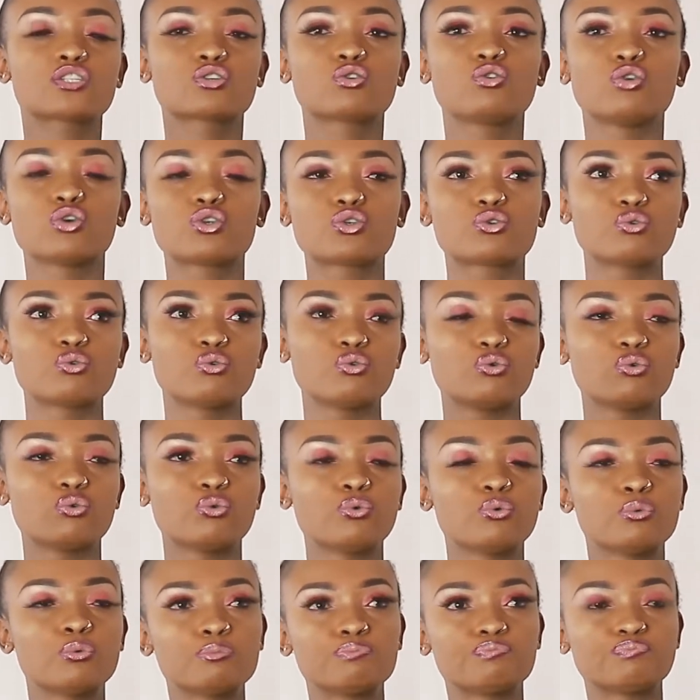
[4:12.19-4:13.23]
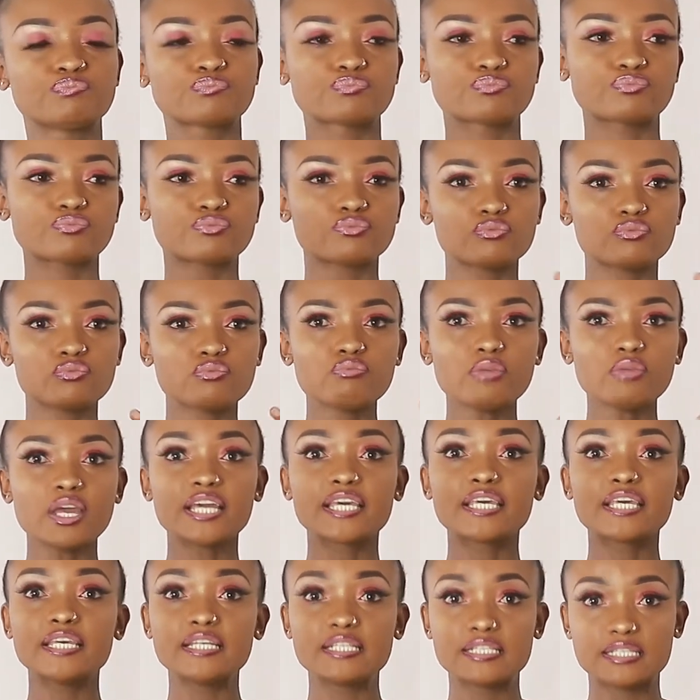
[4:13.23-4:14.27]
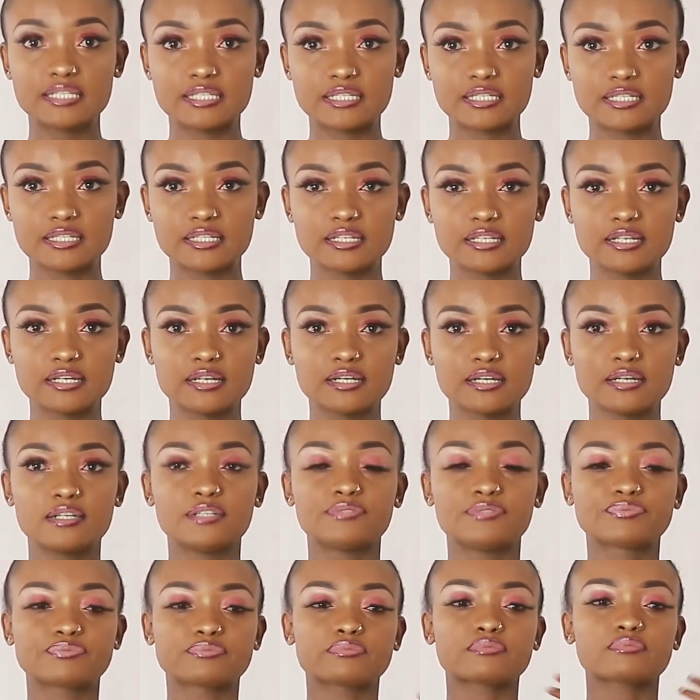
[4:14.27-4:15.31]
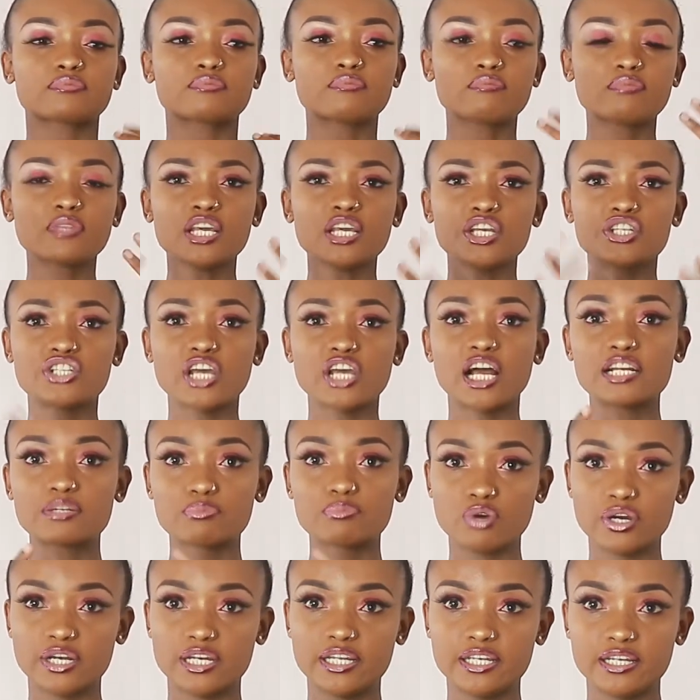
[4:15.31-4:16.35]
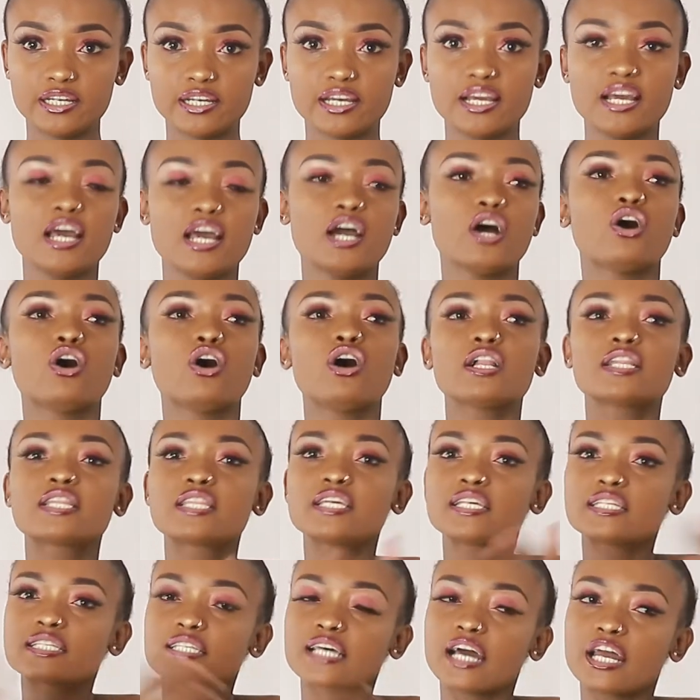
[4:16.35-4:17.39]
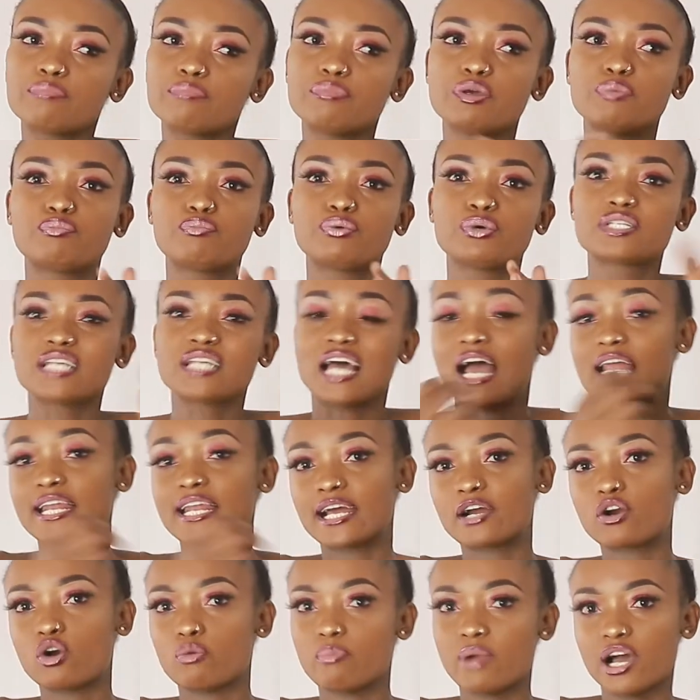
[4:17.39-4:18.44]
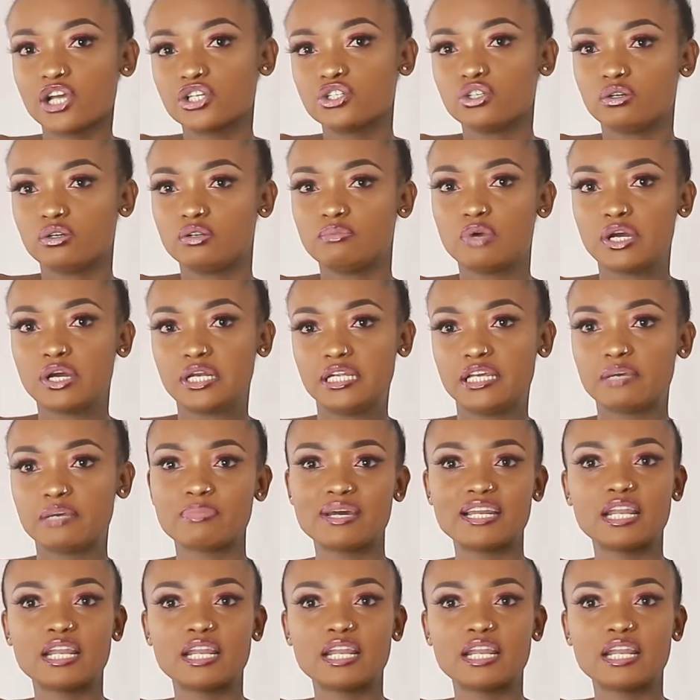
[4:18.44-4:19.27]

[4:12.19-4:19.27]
go to kids, child modeling. All this can be put under commercial modeling, but